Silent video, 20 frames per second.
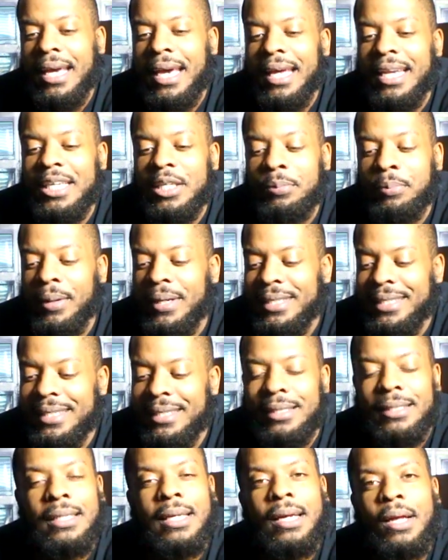And especially
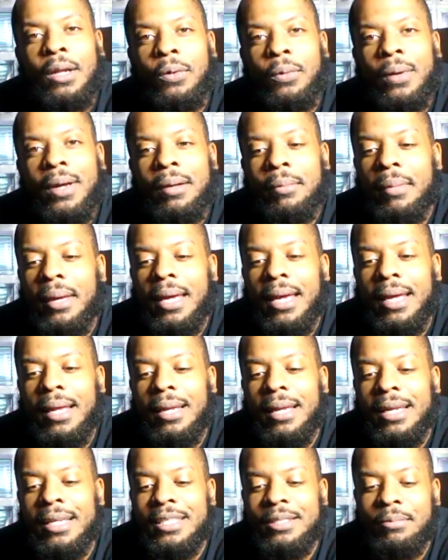this colorway,
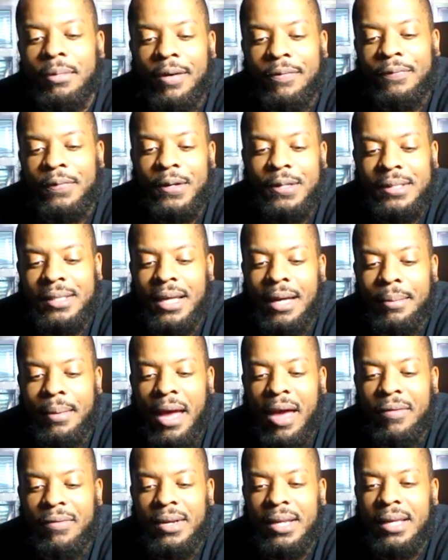man. And this is my first time
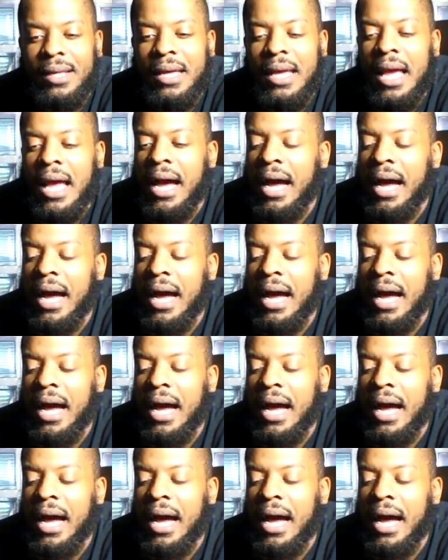having it.